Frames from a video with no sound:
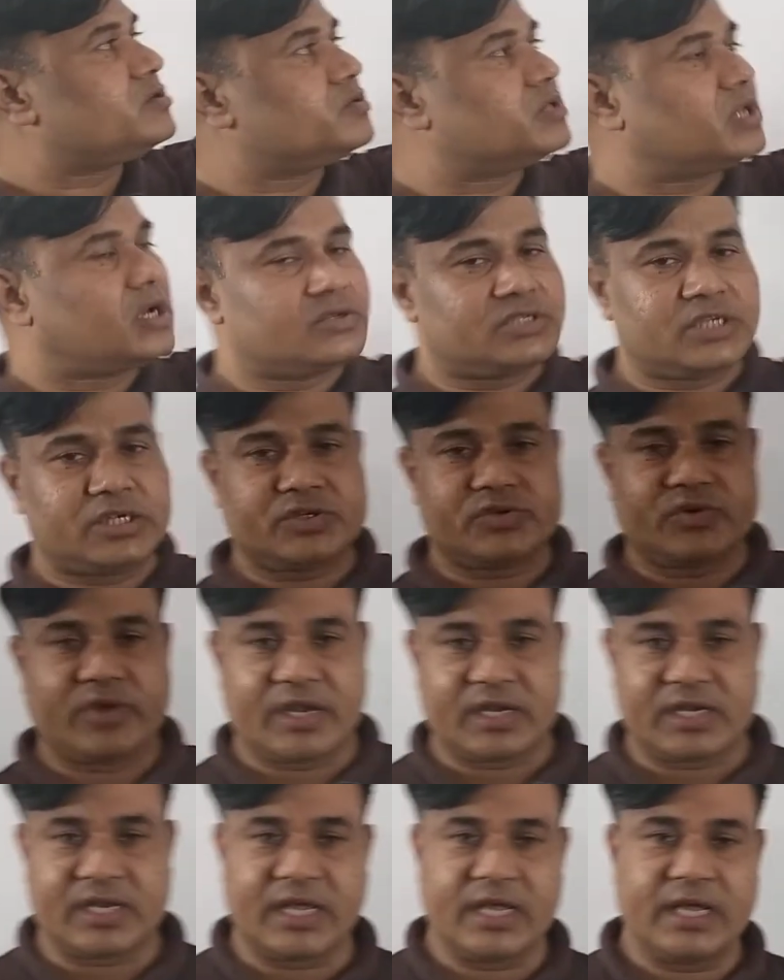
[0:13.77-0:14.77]

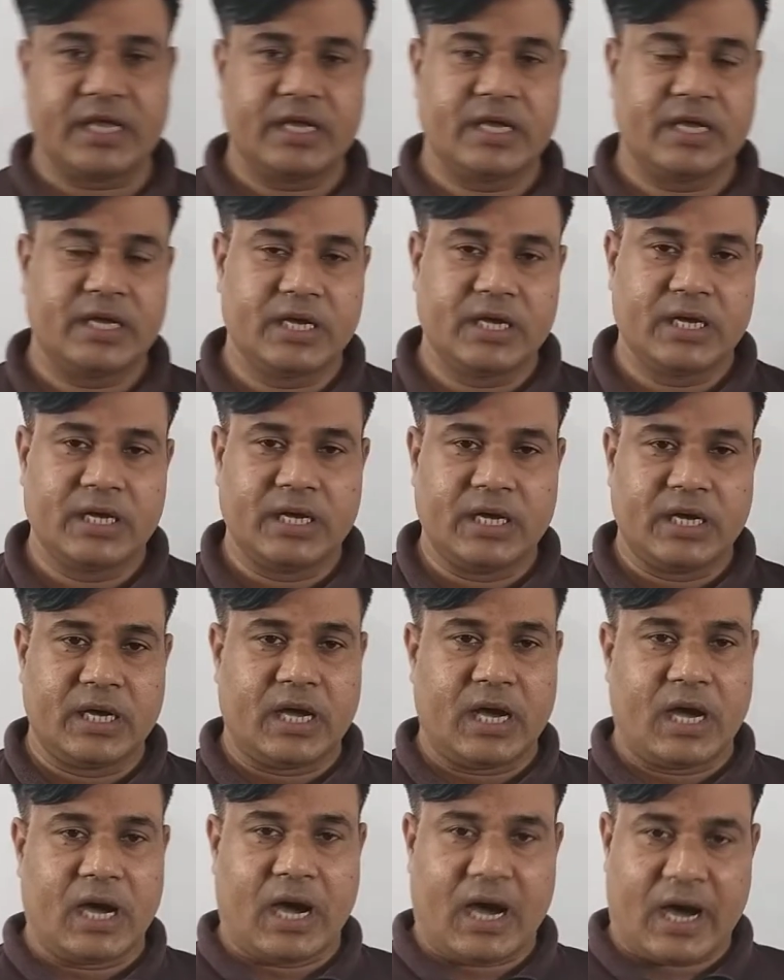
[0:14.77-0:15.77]
2020.
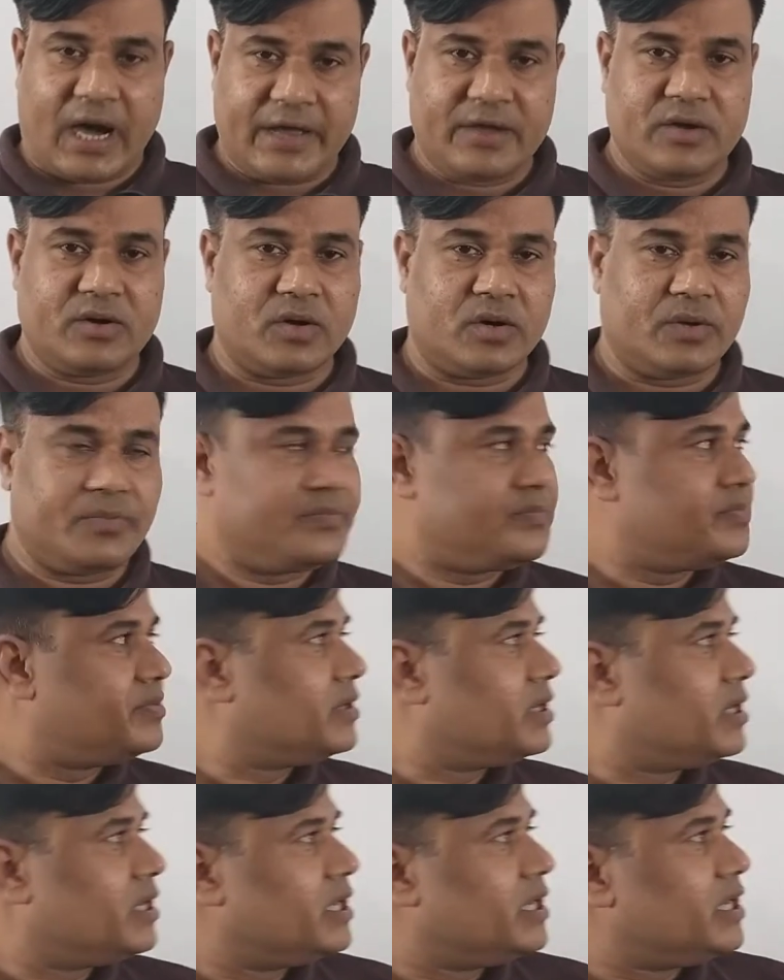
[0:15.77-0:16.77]
I
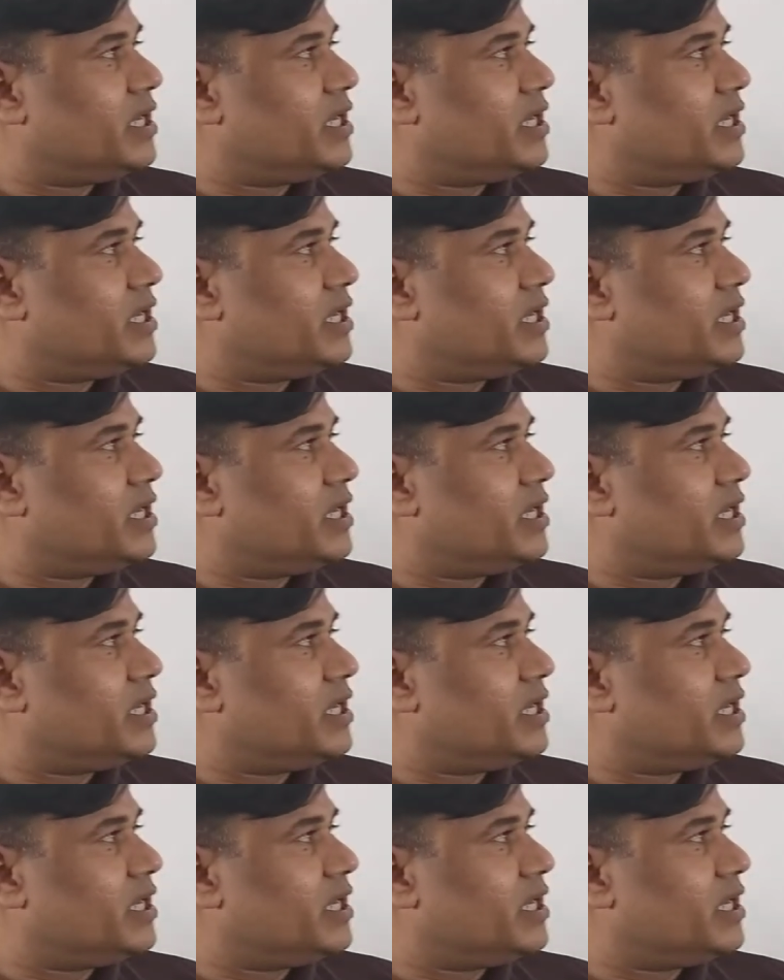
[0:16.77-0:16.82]
hope